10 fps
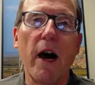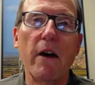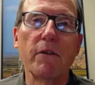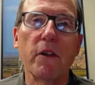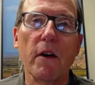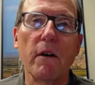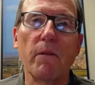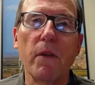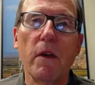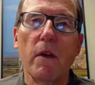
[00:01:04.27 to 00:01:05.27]
Haftar,
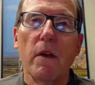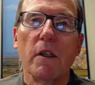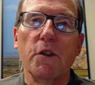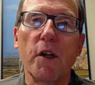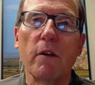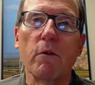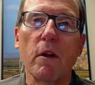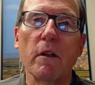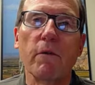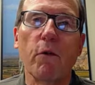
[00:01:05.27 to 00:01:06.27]
a general
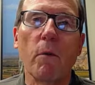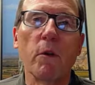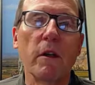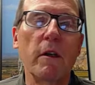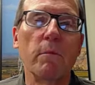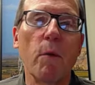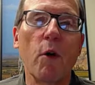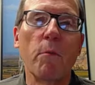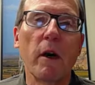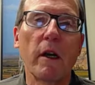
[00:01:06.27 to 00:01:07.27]
under former leader
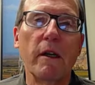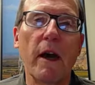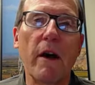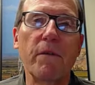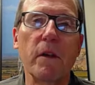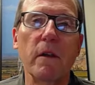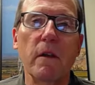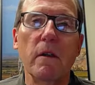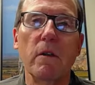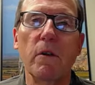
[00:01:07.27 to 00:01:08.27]
Muammar Gaddafi,
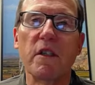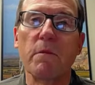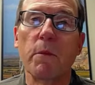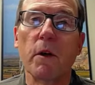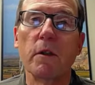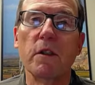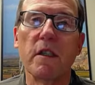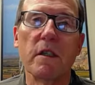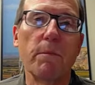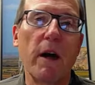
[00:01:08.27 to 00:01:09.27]
who has emerged
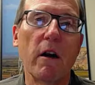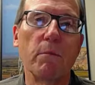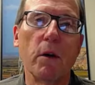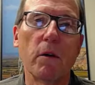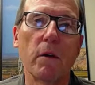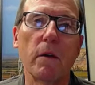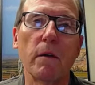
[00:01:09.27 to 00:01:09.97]
as a power broker.